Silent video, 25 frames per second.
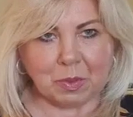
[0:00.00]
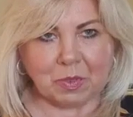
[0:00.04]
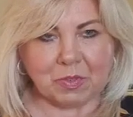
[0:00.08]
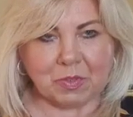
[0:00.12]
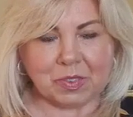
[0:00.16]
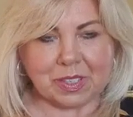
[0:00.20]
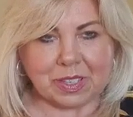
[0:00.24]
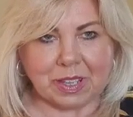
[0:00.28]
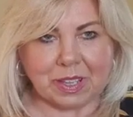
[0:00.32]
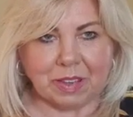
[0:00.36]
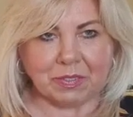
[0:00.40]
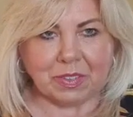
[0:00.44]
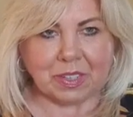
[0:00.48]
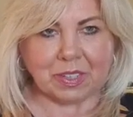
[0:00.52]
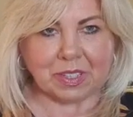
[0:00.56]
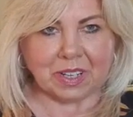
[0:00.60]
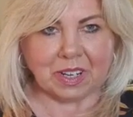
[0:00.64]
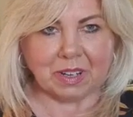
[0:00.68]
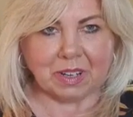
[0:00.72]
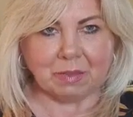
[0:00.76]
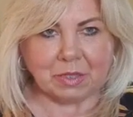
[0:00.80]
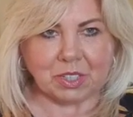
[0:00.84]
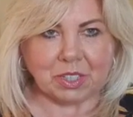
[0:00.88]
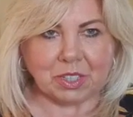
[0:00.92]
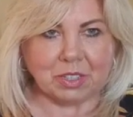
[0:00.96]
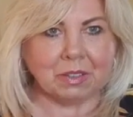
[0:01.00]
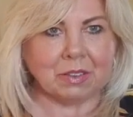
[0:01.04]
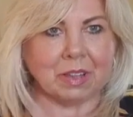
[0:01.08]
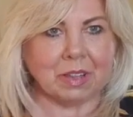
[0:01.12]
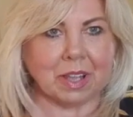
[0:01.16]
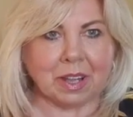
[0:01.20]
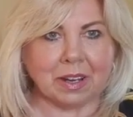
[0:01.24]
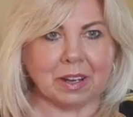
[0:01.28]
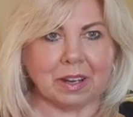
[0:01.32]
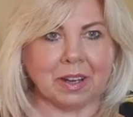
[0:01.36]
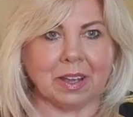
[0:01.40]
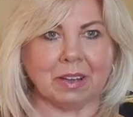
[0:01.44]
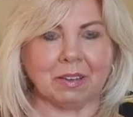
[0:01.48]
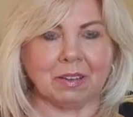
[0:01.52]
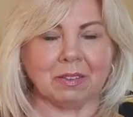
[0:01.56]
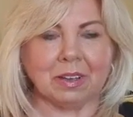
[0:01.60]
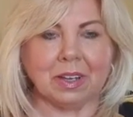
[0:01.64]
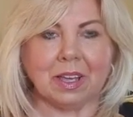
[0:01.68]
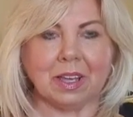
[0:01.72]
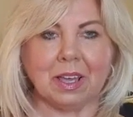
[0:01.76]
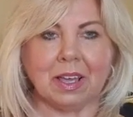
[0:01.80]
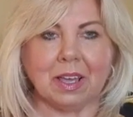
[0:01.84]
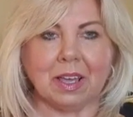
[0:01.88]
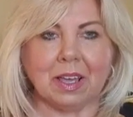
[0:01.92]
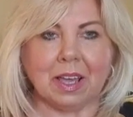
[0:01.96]
of us have the time to do that now,
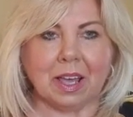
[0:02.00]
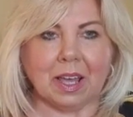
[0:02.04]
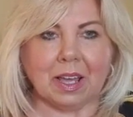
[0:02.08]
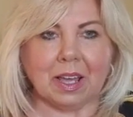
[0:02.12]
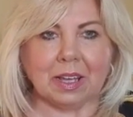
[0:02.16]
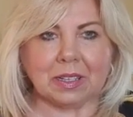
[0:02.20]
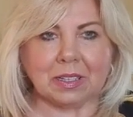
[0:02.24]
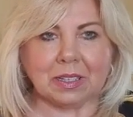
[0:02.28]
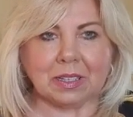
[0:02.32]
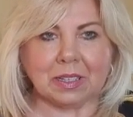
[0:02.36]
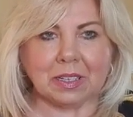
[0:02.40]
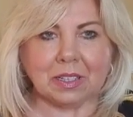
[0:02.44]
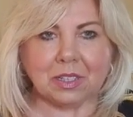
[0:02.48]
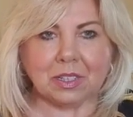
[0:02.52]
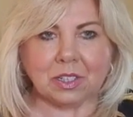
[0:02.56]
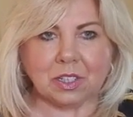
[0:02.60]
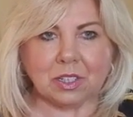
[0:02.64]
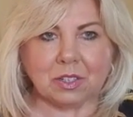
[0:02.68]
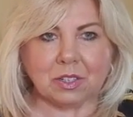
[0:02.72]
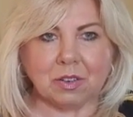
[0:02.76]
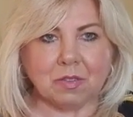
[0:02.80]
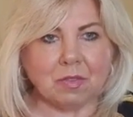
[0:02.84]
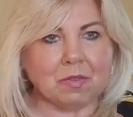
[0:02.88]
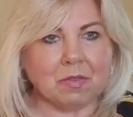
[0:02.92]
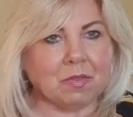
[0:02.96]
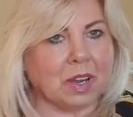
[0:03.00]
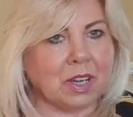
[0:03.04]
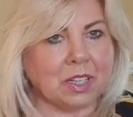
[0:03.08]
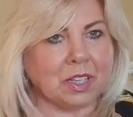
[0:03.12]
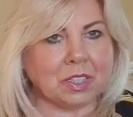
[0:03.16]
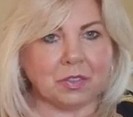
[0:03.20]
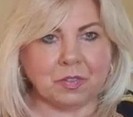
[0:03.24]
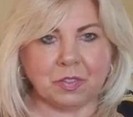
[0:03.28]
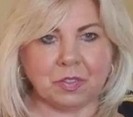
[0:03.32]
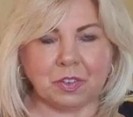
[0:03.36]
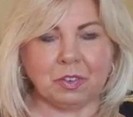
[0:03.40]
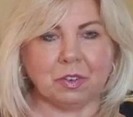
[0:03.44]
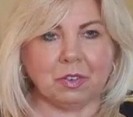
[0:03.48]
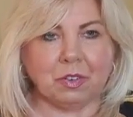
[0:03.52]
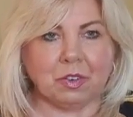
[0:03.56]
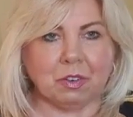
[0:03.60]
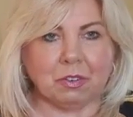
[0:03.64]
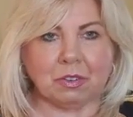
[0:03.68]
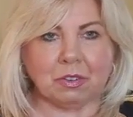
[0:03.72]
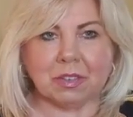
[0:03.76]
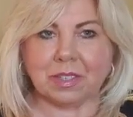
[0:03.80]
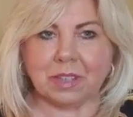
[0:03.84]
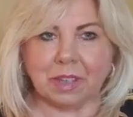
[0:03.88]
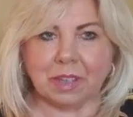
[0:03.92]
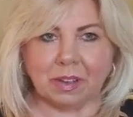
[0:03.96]
and write a few
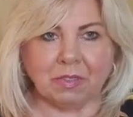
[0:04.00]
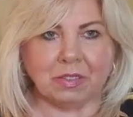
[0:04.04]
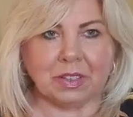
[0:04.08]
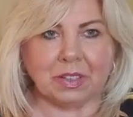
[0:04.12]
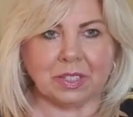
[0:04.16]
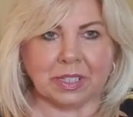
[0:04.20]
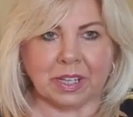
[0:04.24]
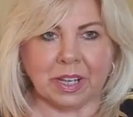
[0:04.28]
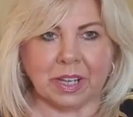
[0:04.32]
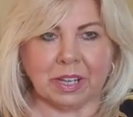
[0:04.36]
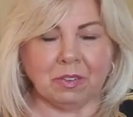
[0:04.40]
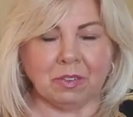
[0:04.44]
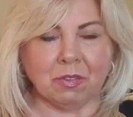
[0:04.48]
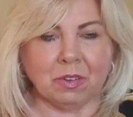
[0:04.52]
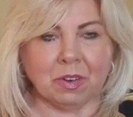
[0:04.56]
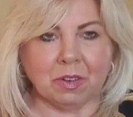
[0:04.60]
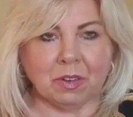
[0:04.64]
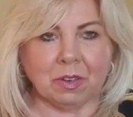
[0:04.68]
notes every day.